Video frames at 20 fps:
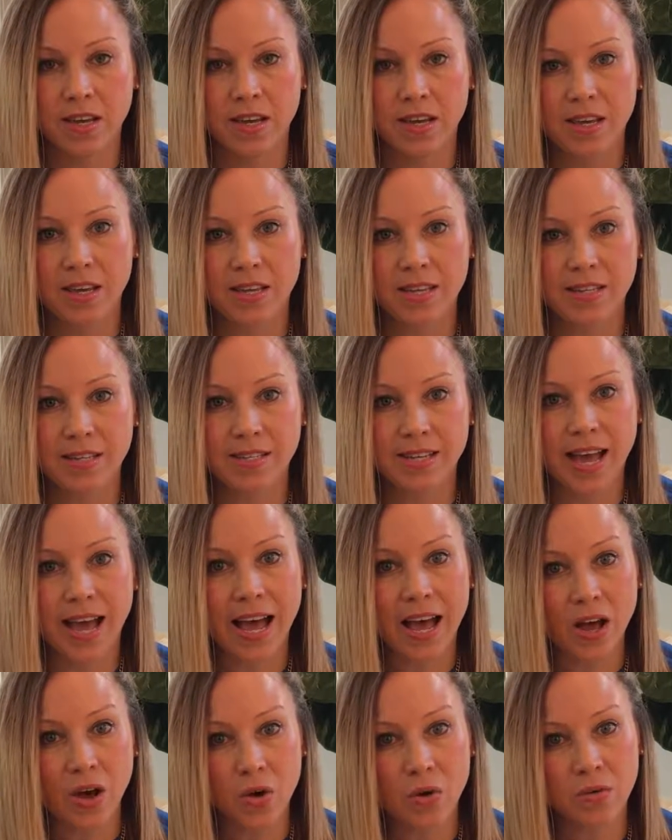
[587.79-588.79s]
is
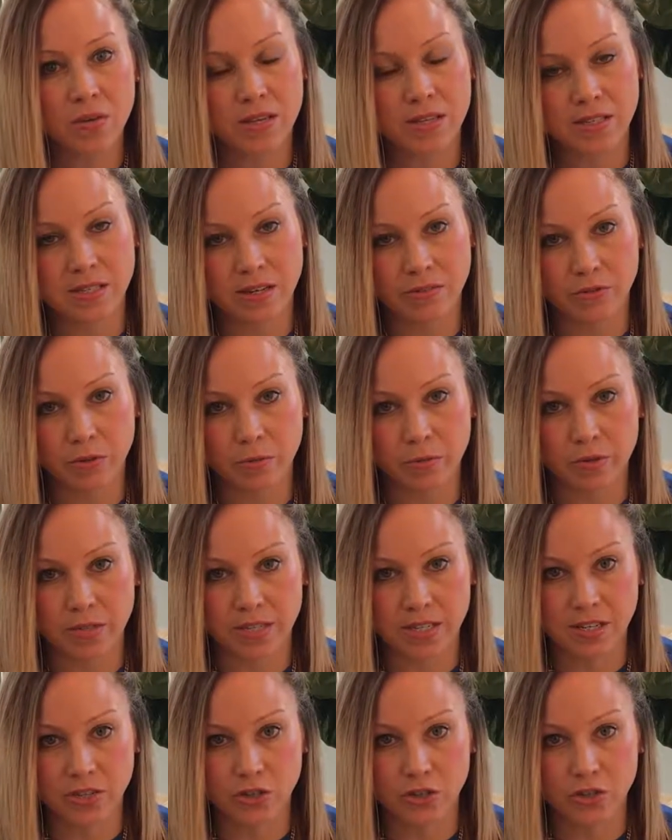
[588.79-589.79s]
how these different
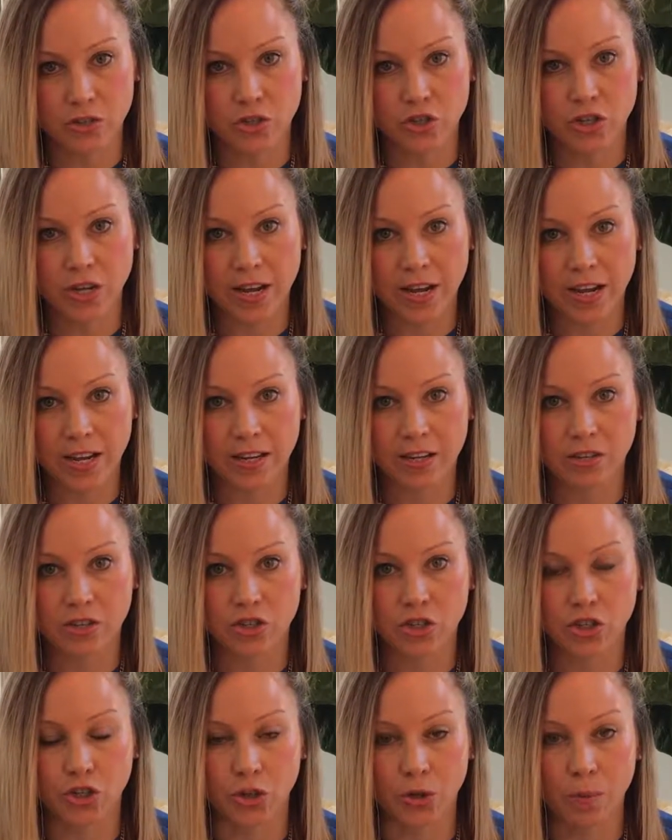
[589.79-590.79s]
procedures
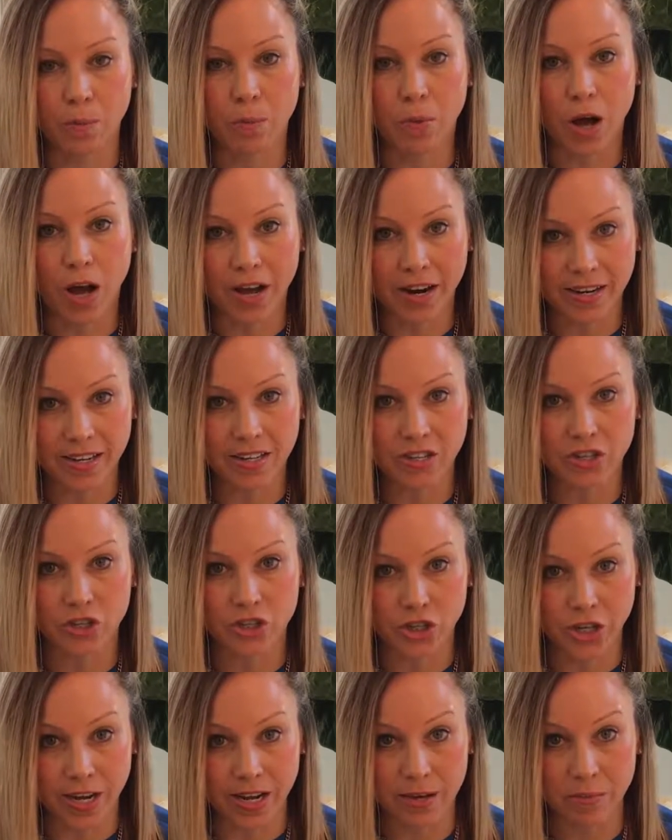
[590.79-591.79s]
change your body
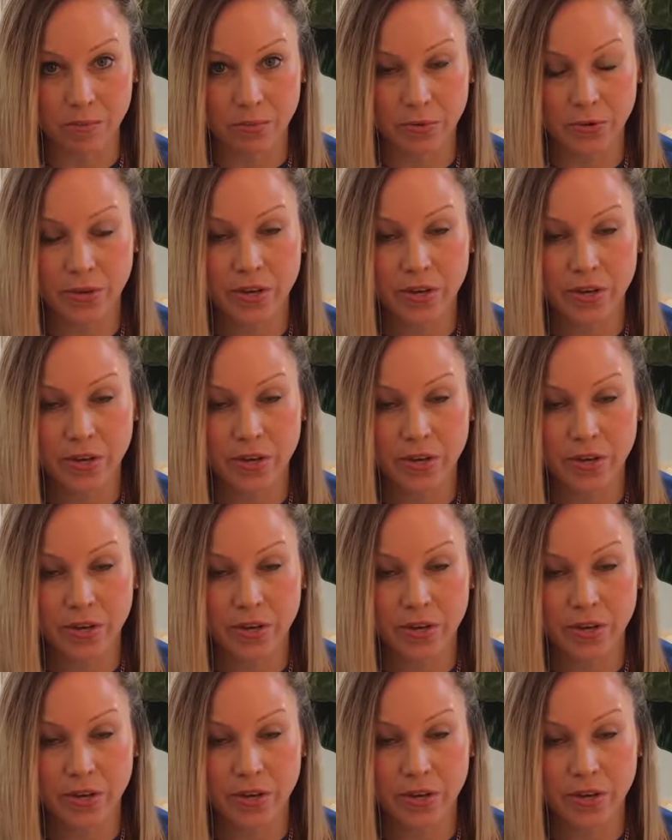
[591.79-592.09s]
shape.